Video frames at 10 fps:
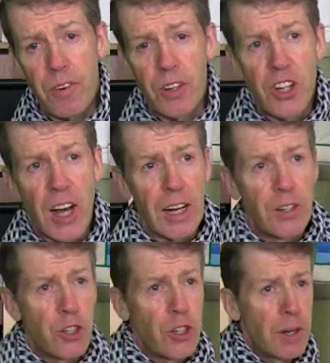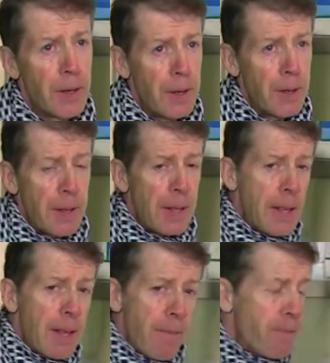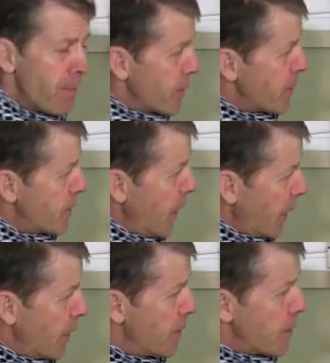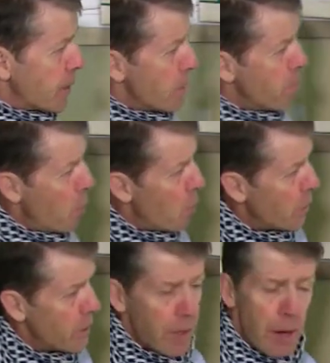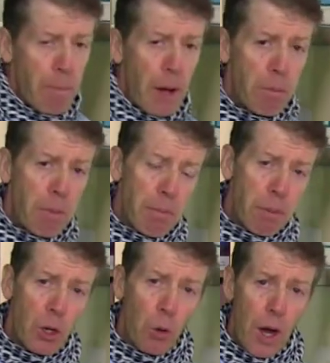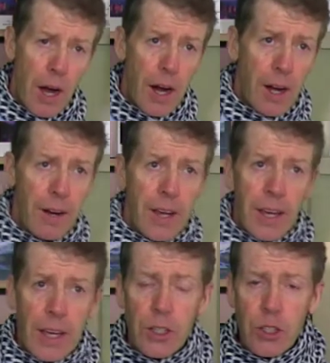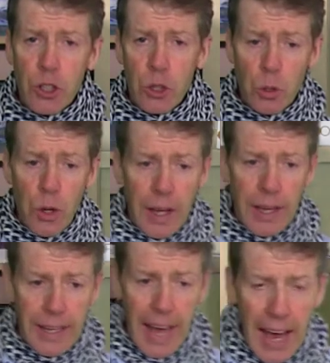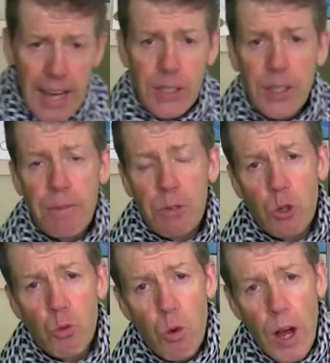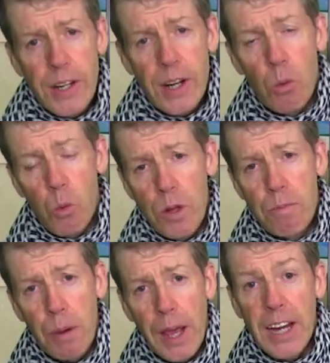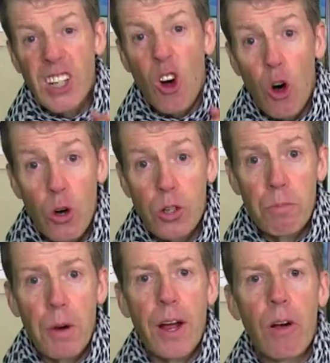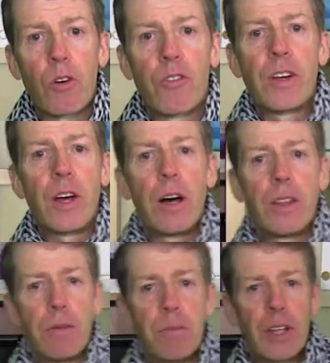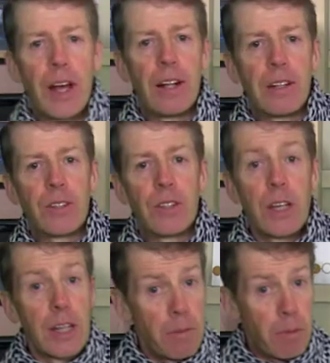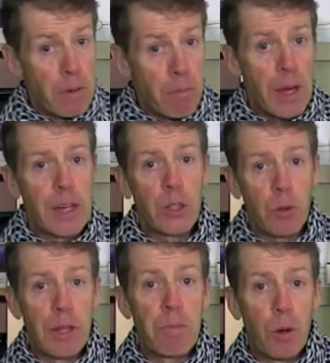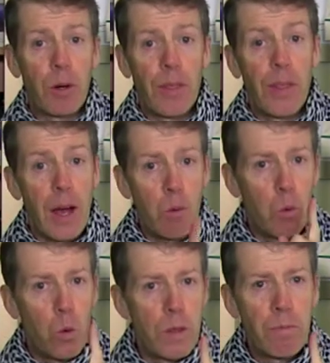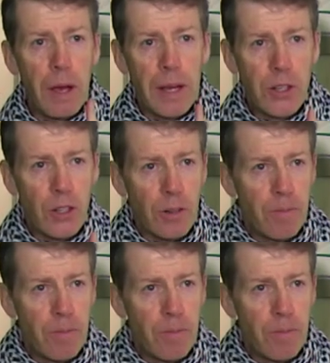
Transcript: a challenge. The second component about people you hire is to ask them to write a one-page autobiography on themselves. You'll be amazed what they put on that one-pager.